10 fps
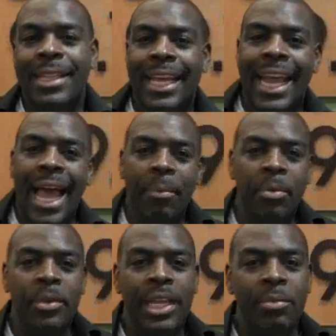make that
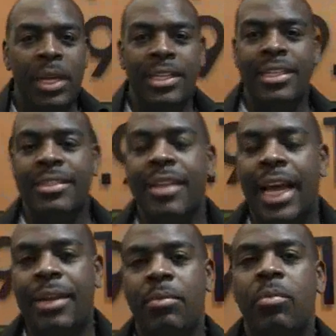happen, we had to
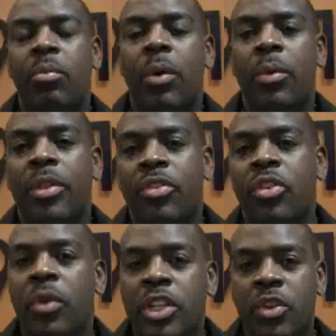decide what were the
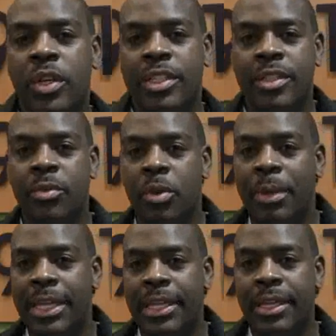story choices we were
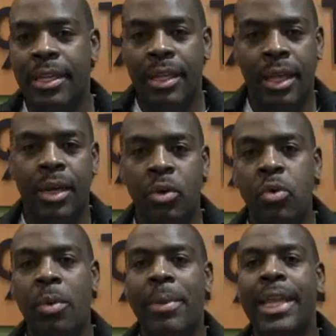making,
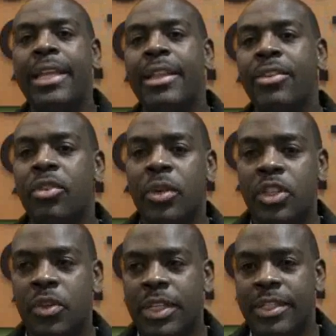who were making the
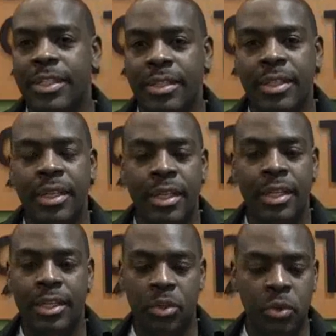story choices,
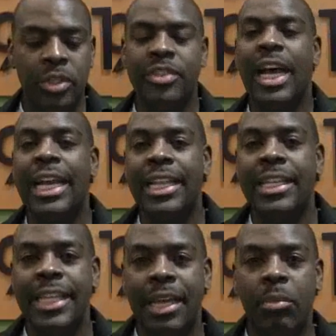and who decided
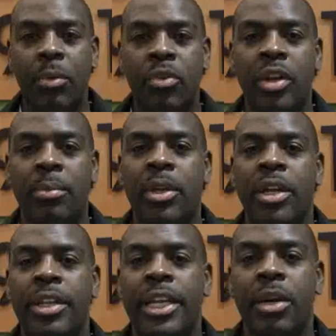in the end what was going to be
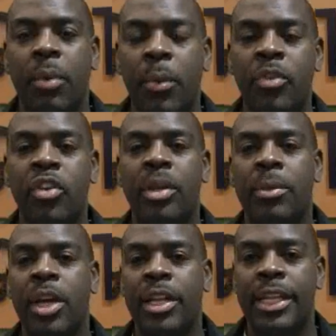on the air, what wasn't
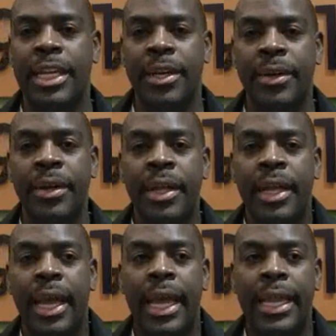going to be on the air.
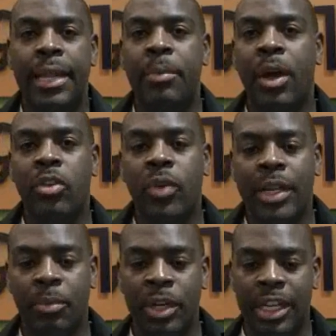And then we also
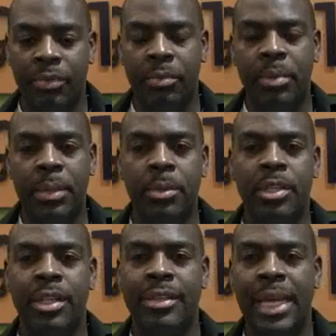had to bring different people
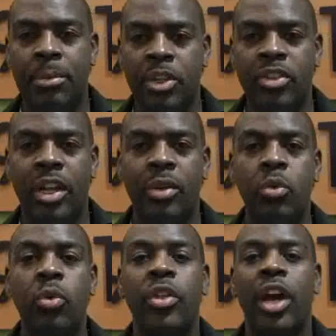to the table just on
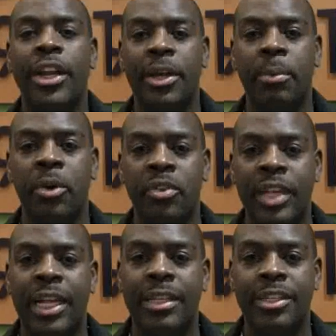who the on-air
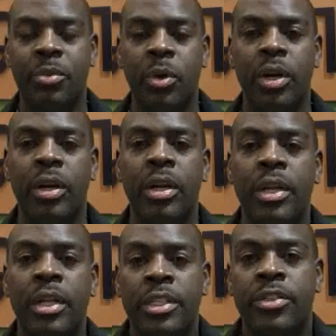personalities were.
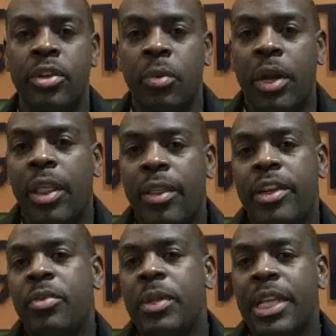So one of the
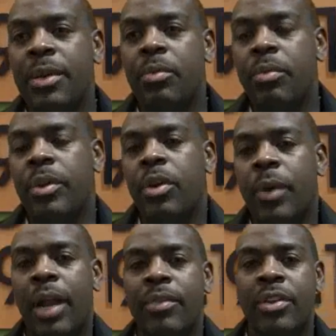things we did,
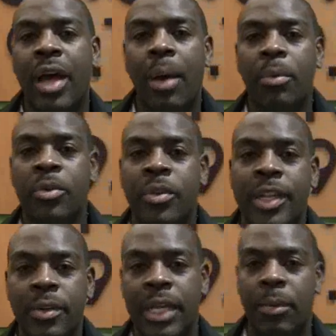right off the top was we
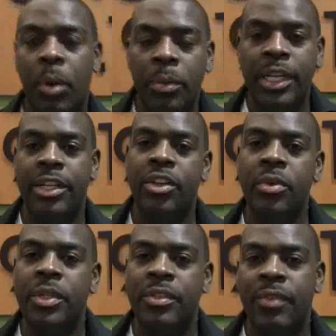said, okay, what we need to
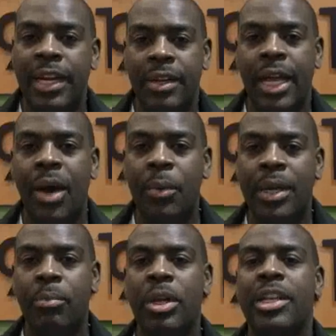do is find out how
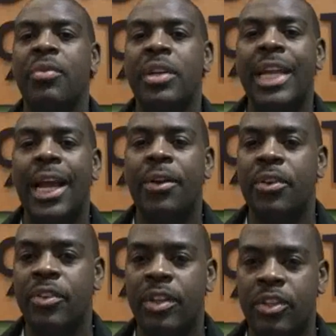we can bring different
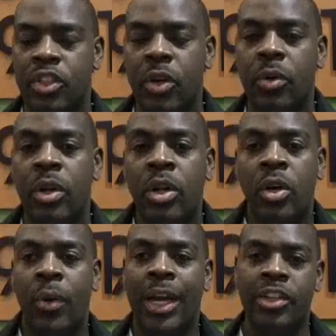characters on the show
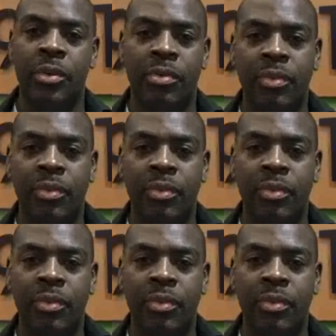who actually